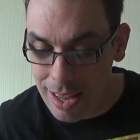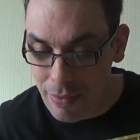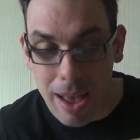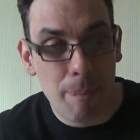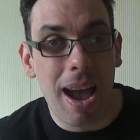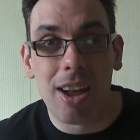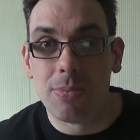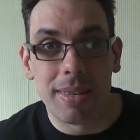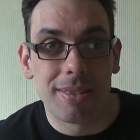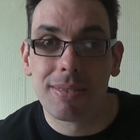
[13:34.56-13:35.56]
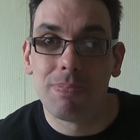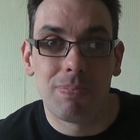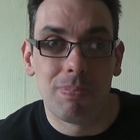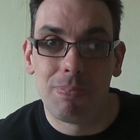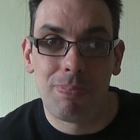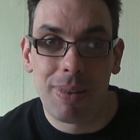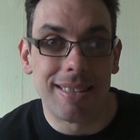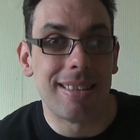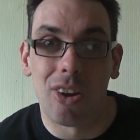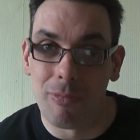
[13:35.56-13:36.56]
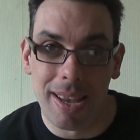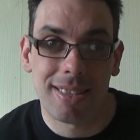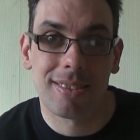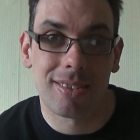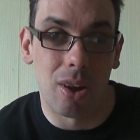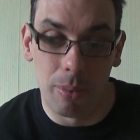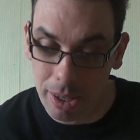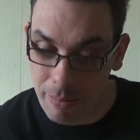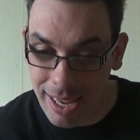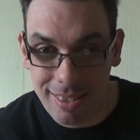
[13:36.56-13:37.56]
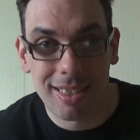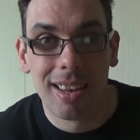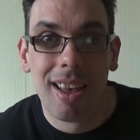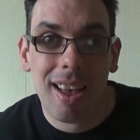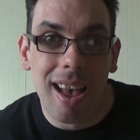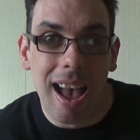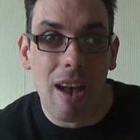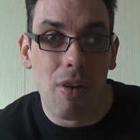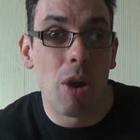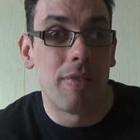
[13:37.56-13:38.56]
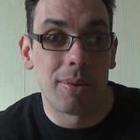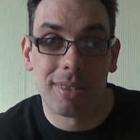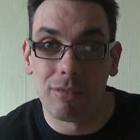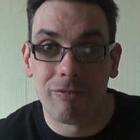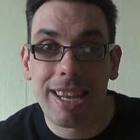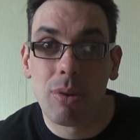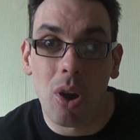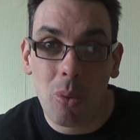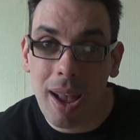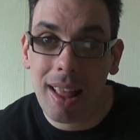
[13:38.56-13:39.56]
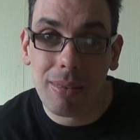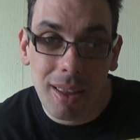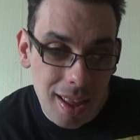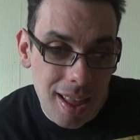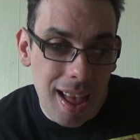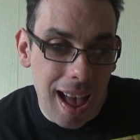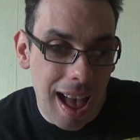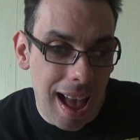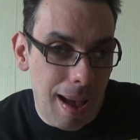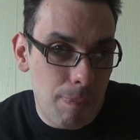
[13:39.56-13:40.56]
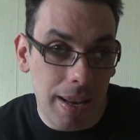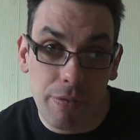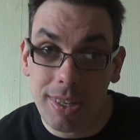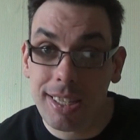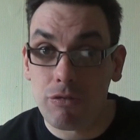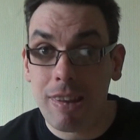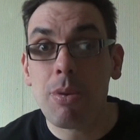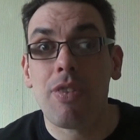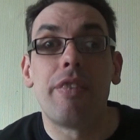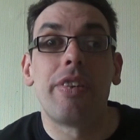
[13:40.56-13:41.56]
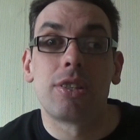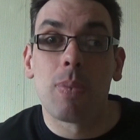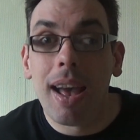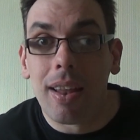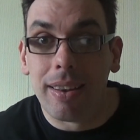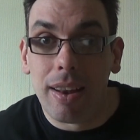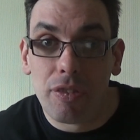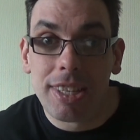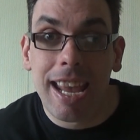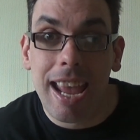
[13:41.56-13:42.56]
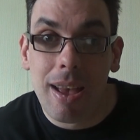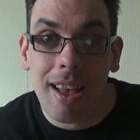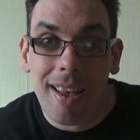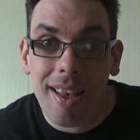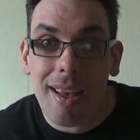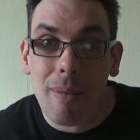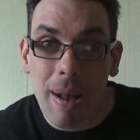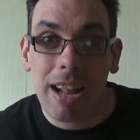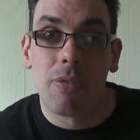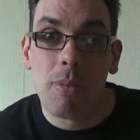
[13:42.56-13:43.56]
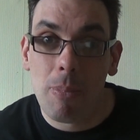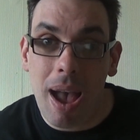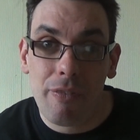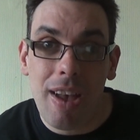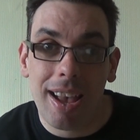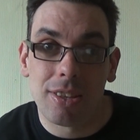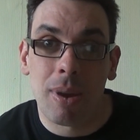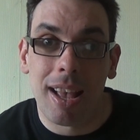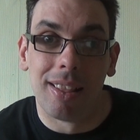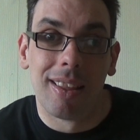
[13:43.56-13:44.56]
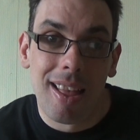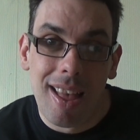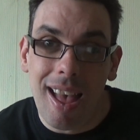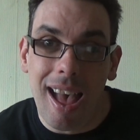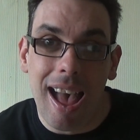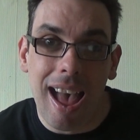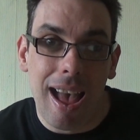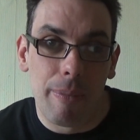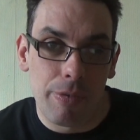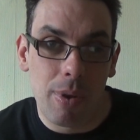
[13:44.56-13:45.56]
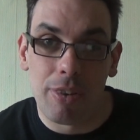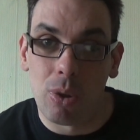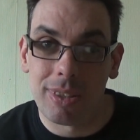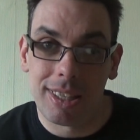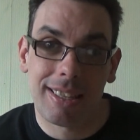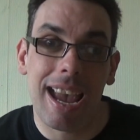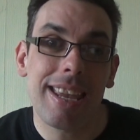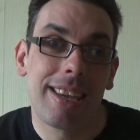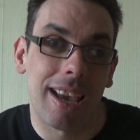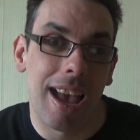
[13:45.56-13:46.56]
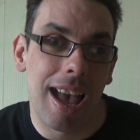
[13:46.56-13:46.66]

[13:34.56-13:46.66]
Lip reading: are bound to be plenty I've missed, I will admit. Hopefully you'll still read quite well. But if you disagree with anything as well, I'd love to hear back from you about that as well. If you have an alternate take,